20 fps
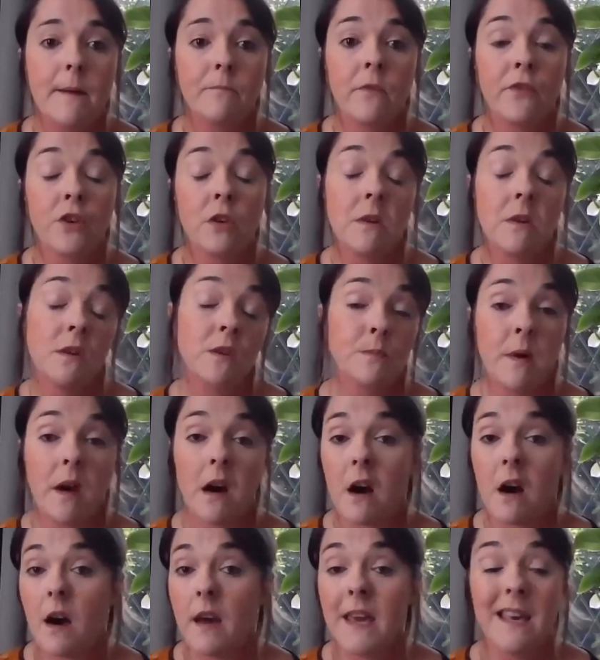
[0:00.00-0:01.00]
for the most
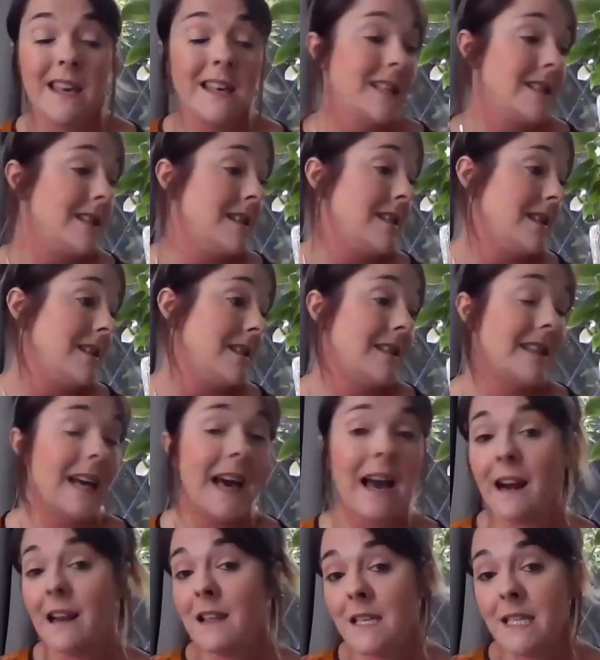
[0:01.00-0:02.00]
part, it is
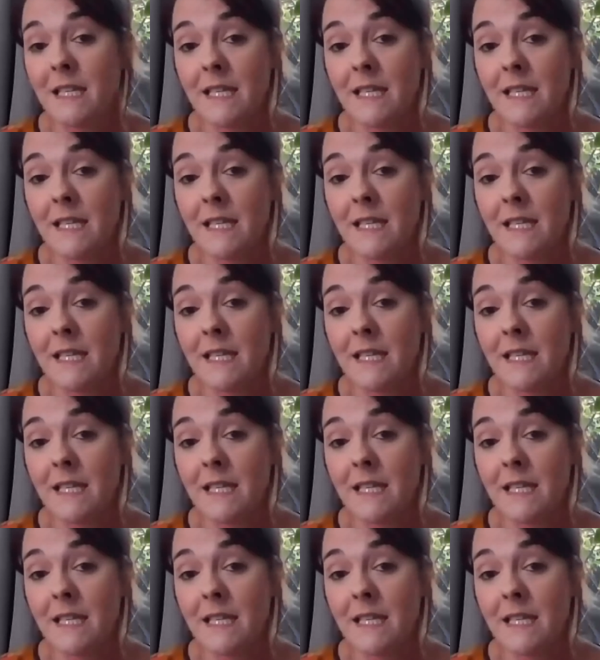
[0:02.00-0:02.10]
exactly the